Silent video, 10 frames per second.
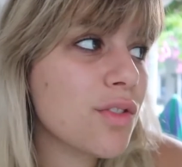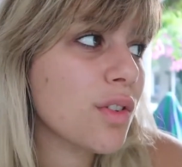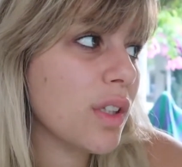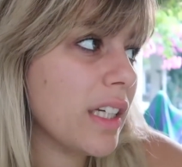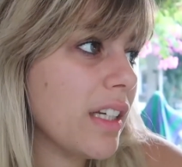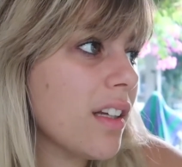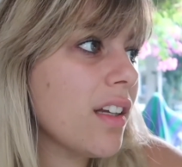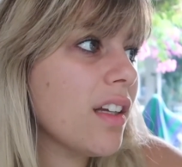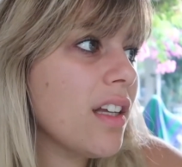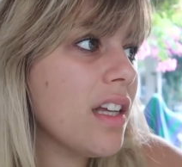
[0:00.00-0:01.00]
truly
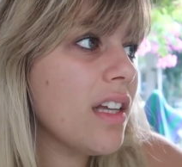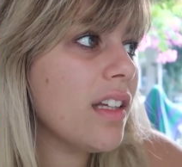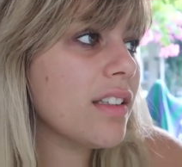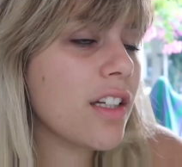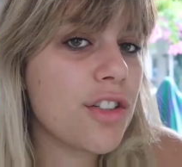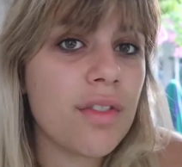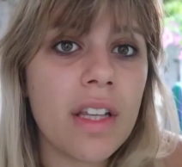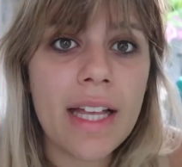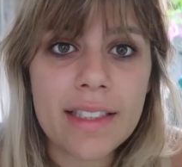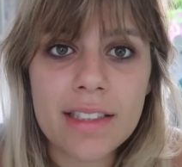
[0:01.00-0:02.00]
such a
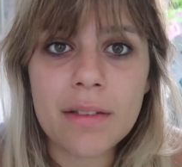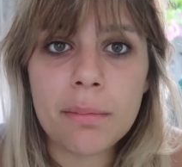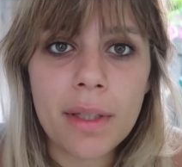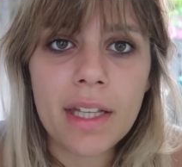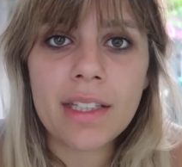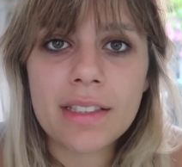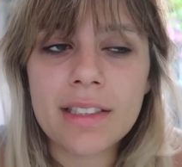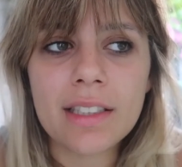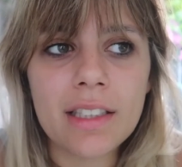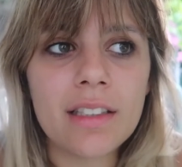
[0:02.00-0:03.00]
relaxing
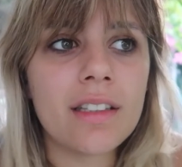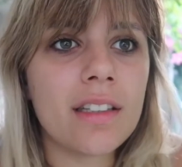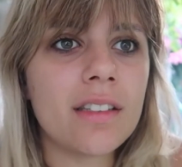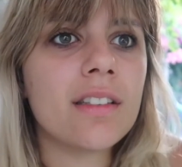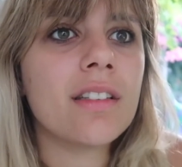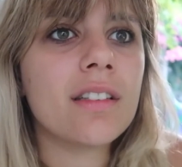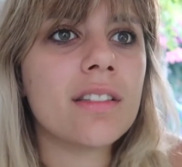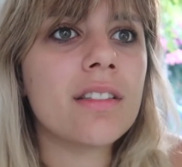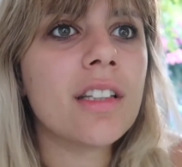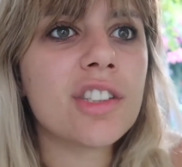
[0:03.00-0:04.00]
place that
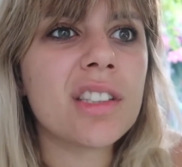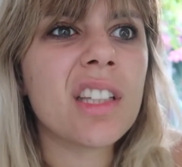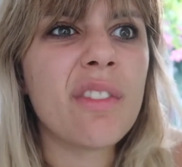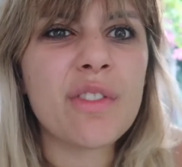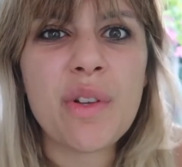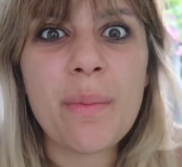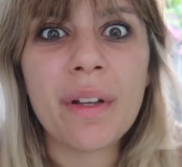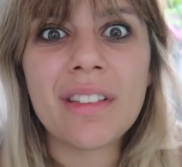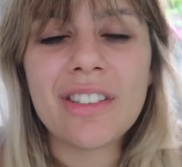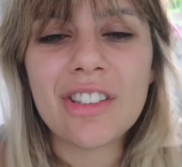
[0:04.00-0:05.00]
I just love so
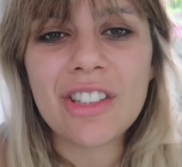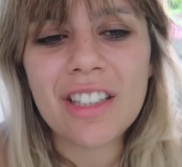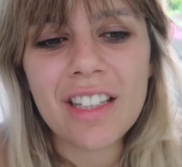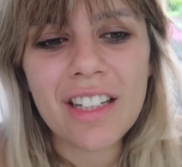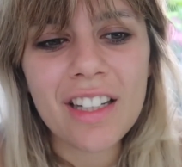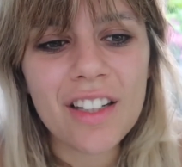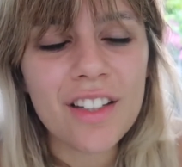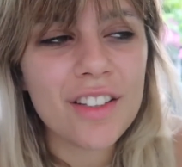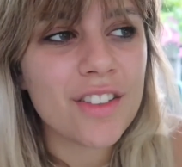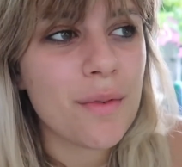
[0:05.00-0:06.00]
much.
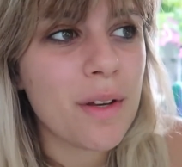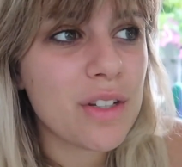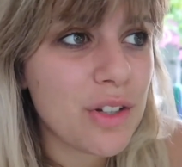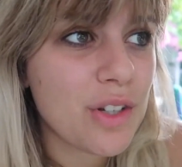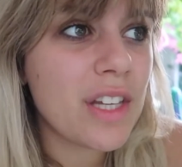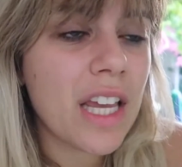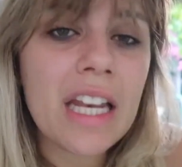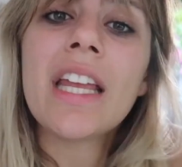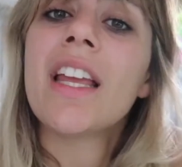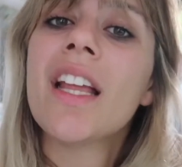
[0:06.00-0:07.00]
So make sure you
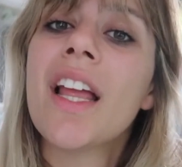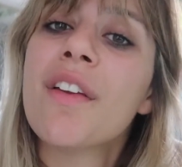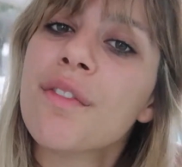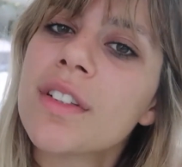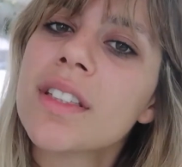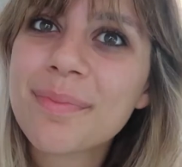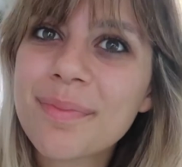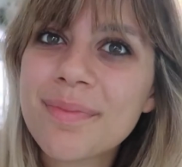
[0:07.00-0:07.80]
get here and just...